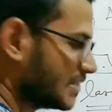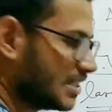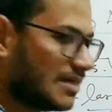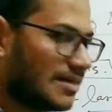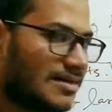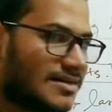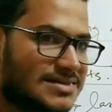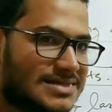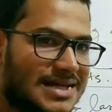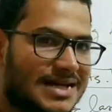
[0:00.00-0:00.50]

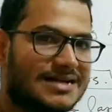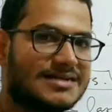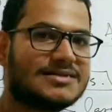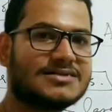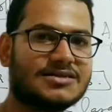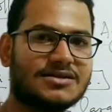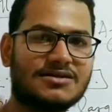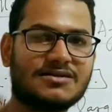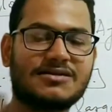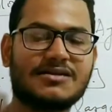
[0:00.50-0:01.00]

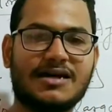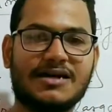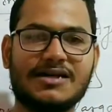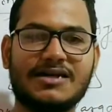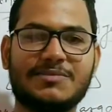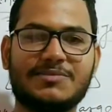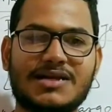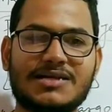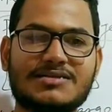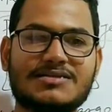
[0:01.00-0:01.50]
insects or
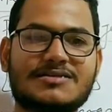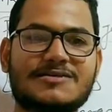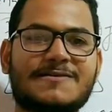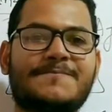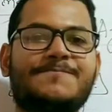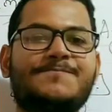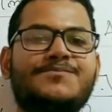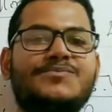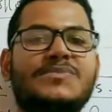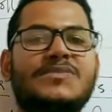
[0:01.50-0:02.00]
animals.
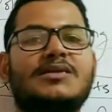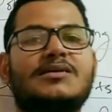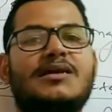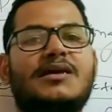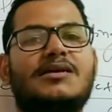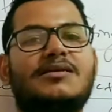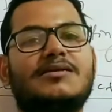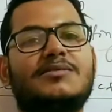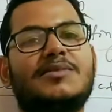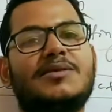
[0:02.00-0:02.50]

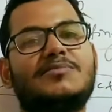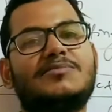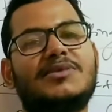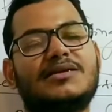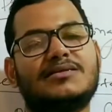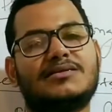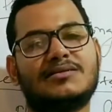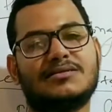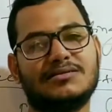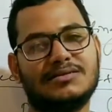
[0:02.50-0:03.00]
And
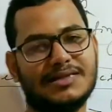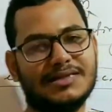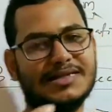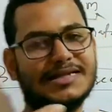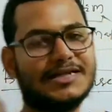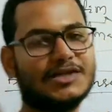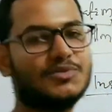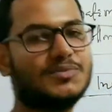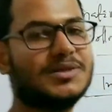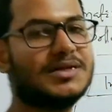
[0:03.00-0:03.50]
remember, they
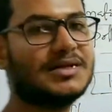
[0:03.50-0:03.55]
need to be